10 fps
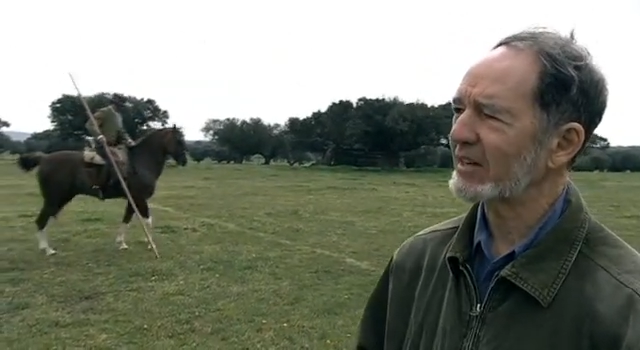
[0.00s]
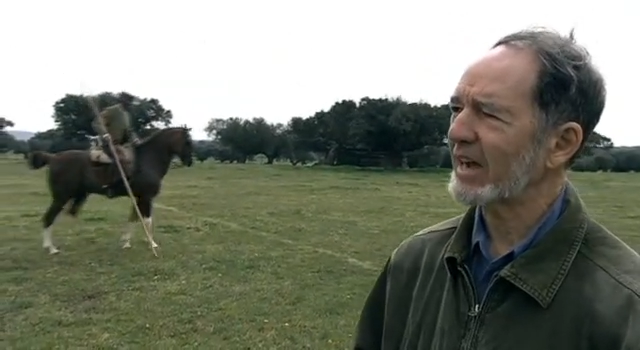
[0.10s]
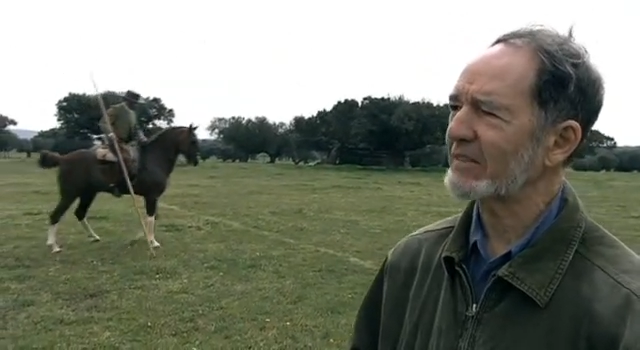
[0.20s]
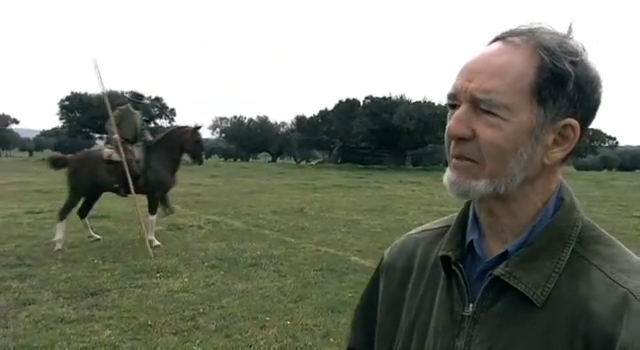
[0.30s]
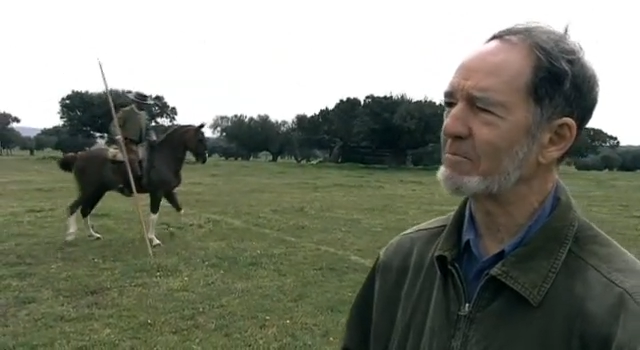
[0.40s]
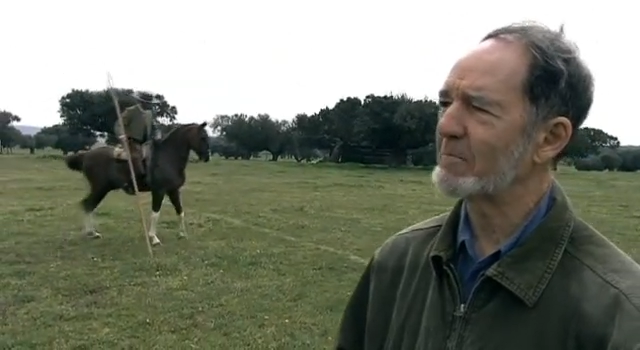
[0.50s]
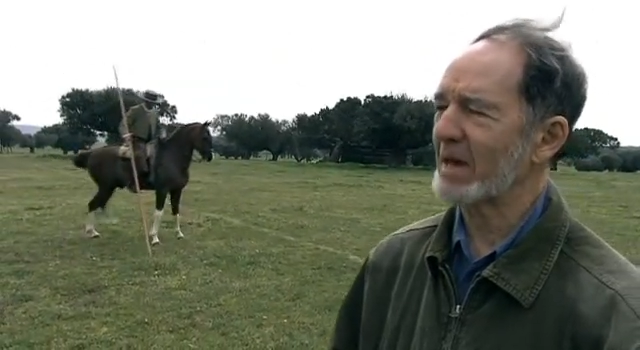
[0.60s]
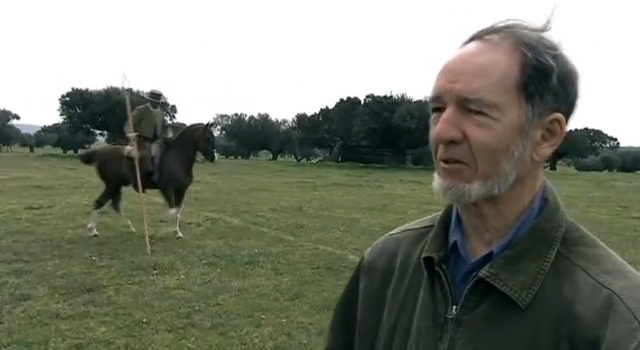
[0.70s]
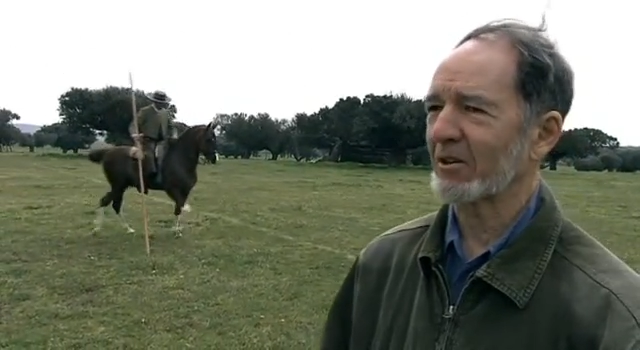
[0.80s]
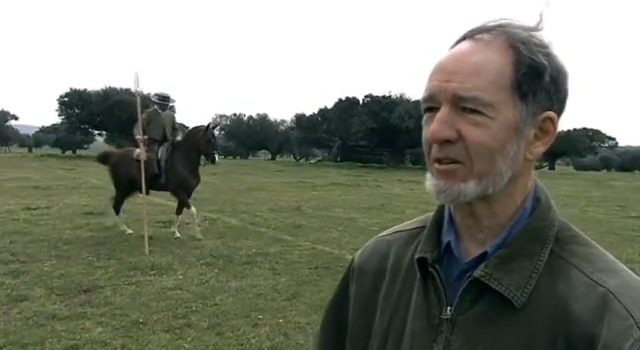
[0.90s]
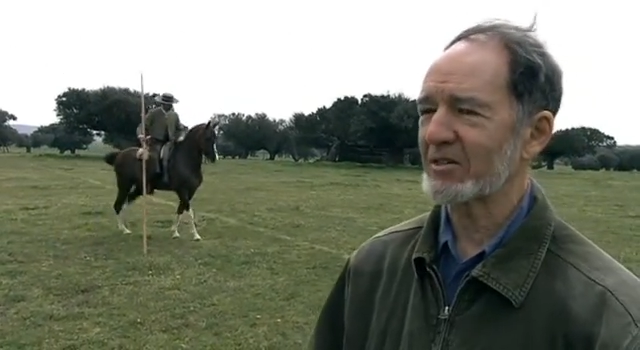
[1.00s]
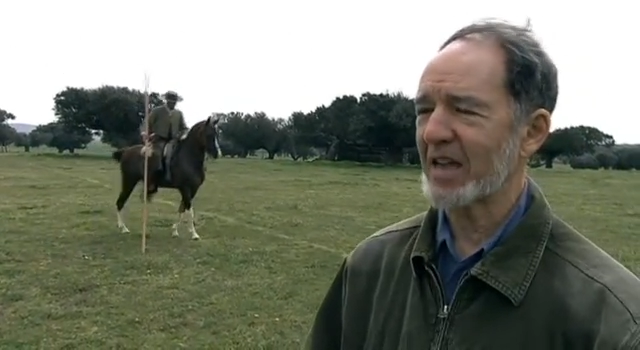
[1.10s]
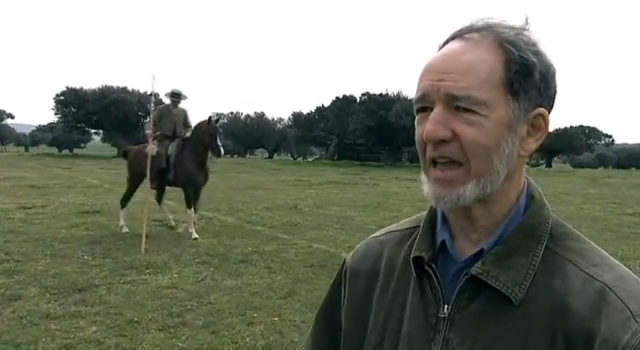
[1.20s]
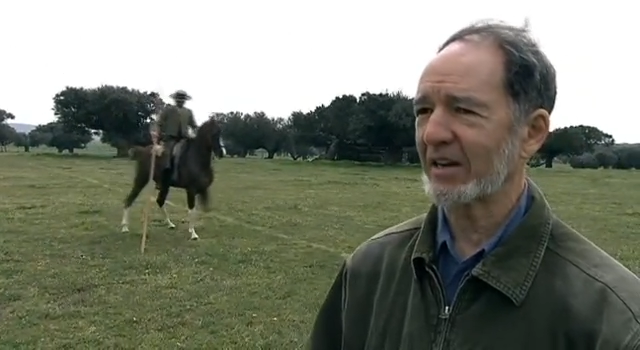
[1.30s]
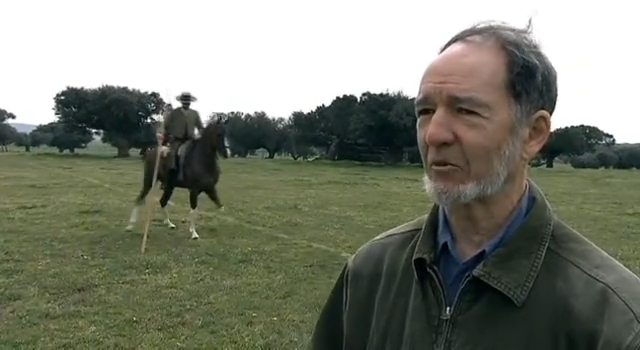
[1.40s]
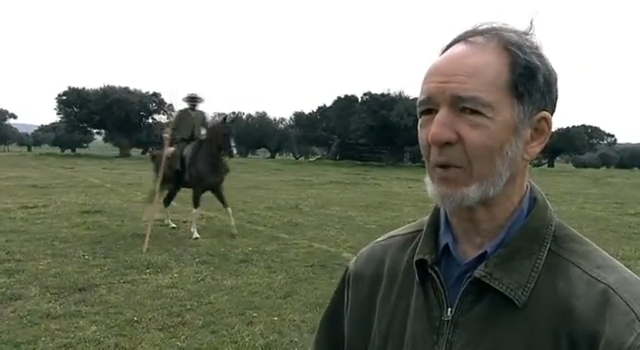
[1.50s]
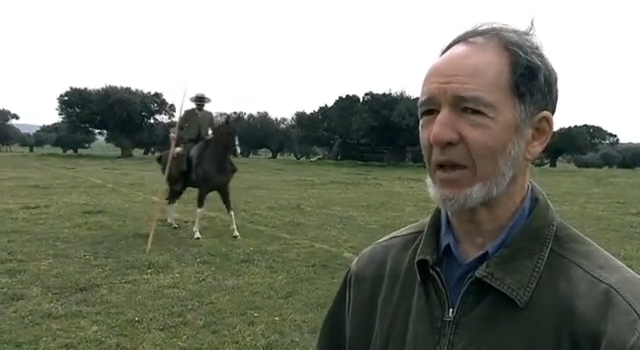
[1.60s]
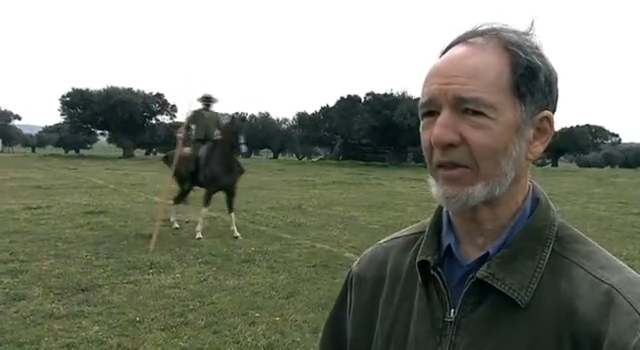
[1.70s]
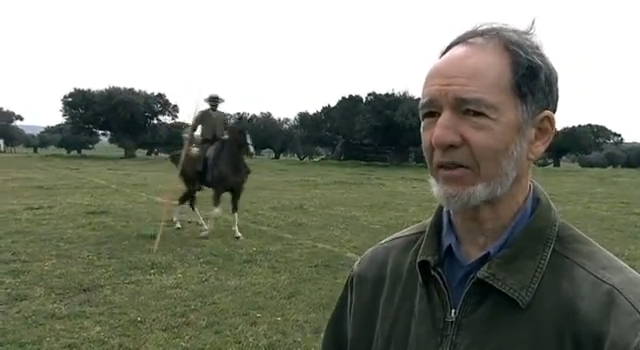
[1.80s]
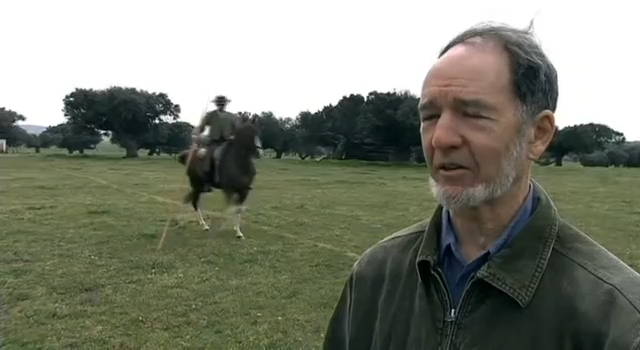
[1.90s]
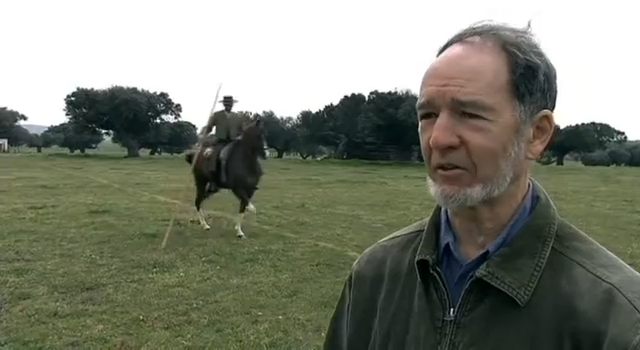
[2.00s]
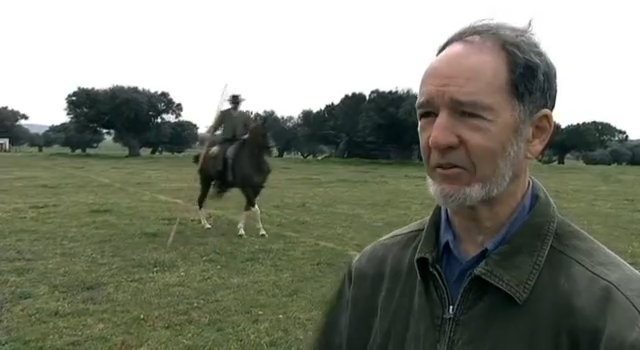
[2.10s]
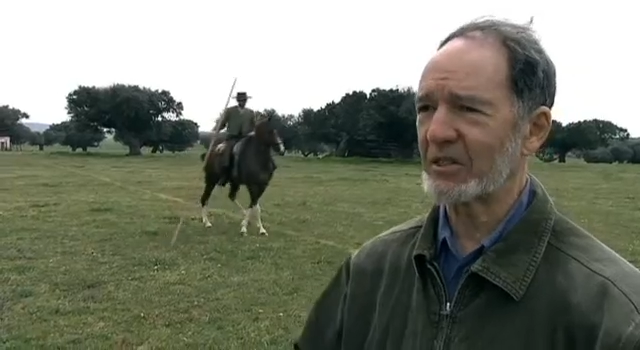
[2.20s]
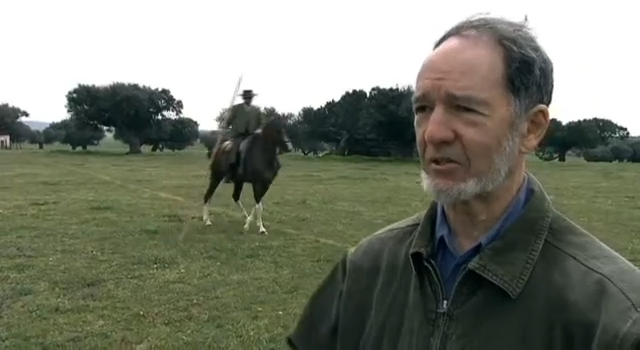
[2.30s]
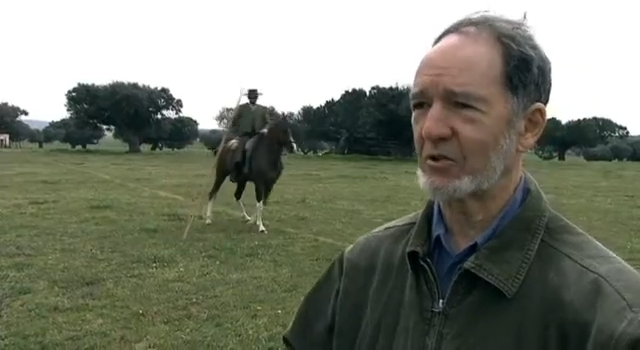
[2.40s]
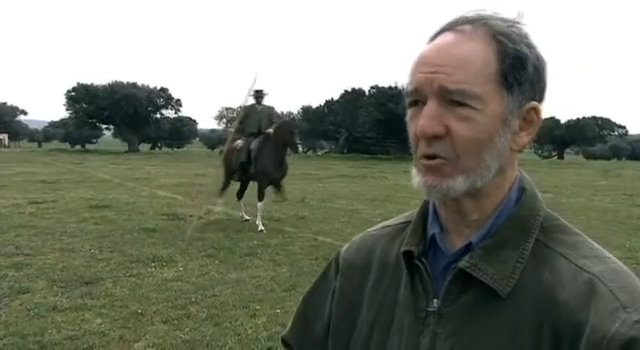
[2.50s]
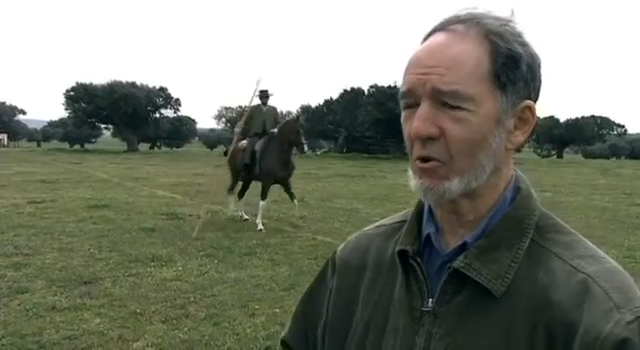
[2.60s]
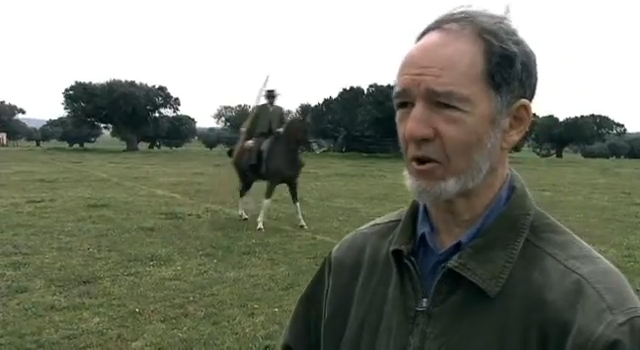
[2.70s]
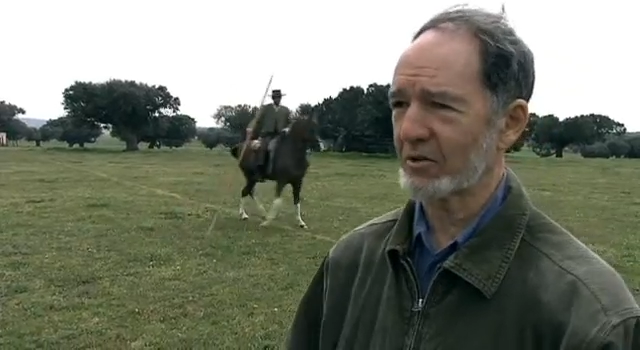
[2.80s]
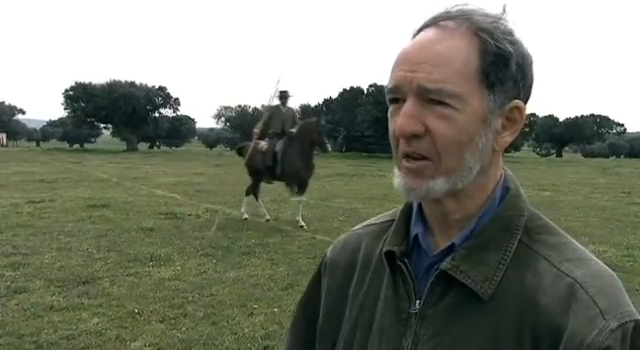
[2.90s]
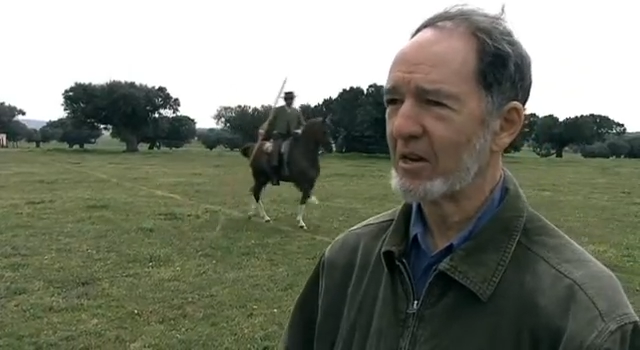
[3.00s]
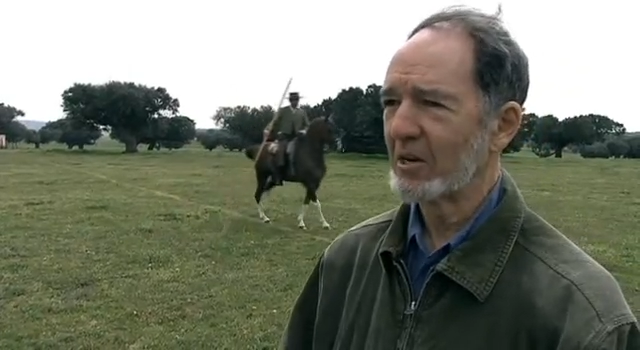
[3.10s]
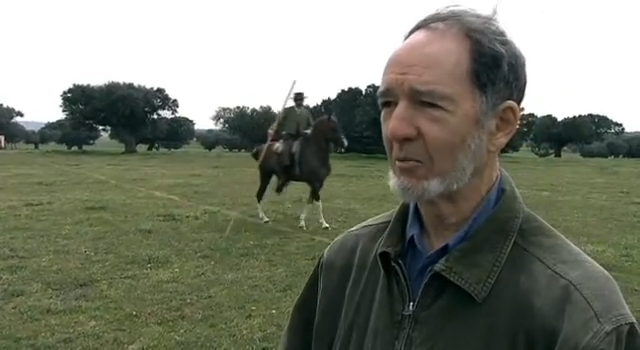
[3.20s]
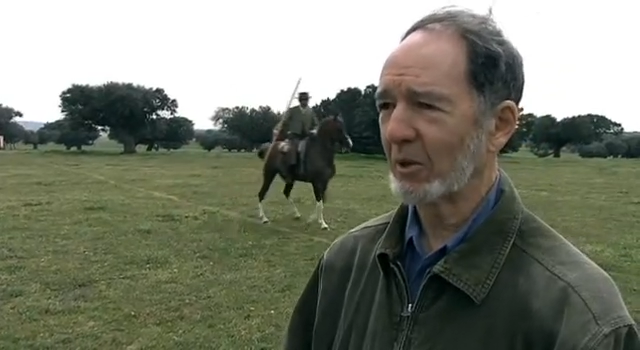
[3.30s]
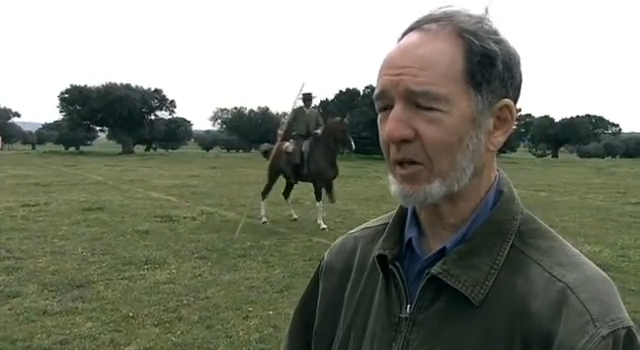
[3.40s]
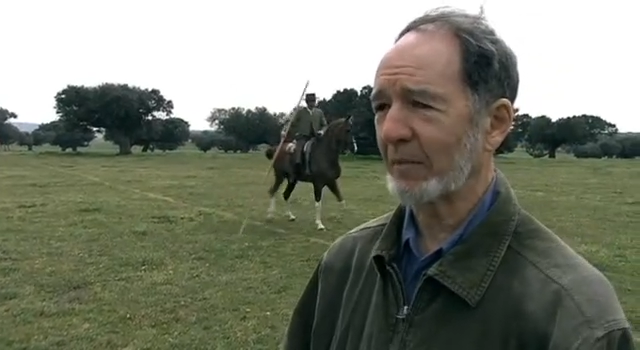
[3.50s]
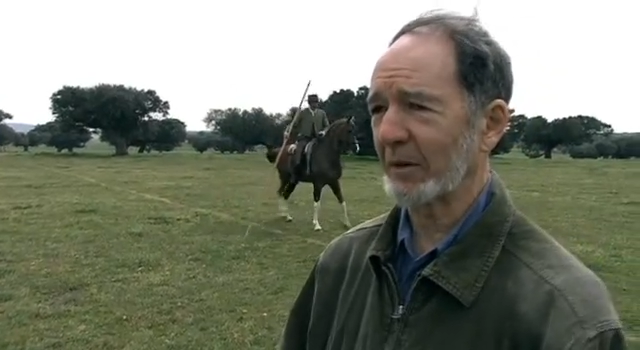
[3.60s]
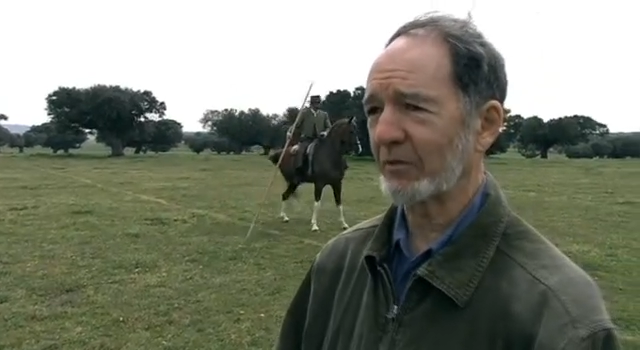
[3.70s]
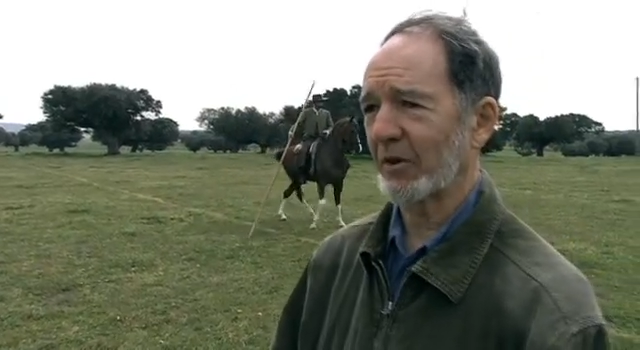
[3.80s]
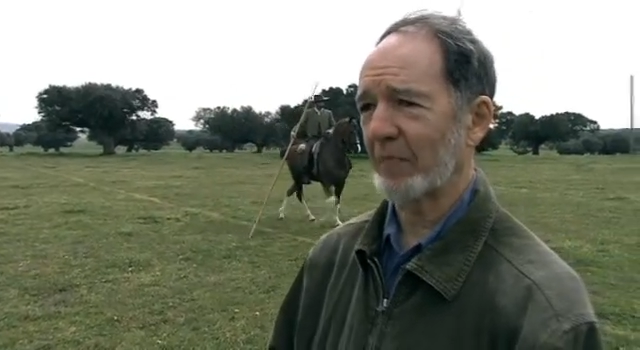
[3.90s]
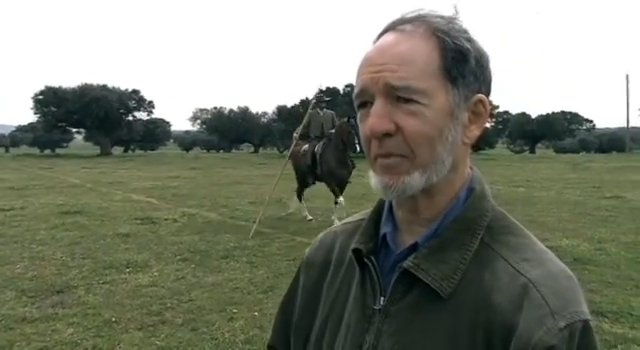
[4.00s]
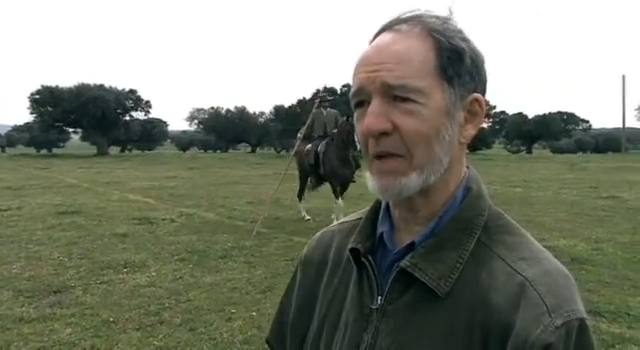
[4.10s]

I have a better understanding of where the conquistadors were coming from.